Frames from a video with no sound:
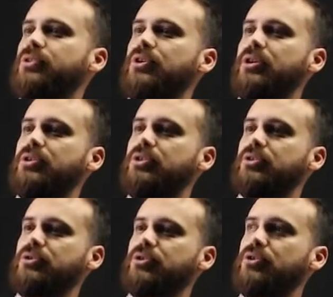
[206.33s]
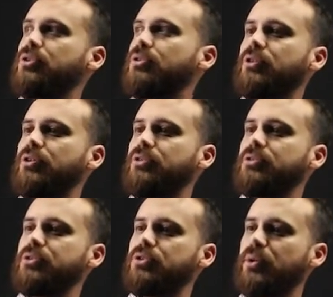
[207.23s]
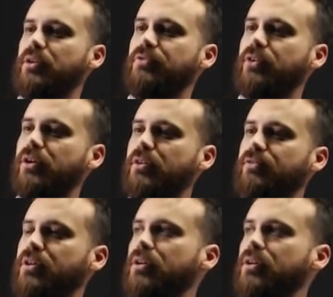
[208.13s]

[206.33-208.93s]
32 two-year-olds, and 25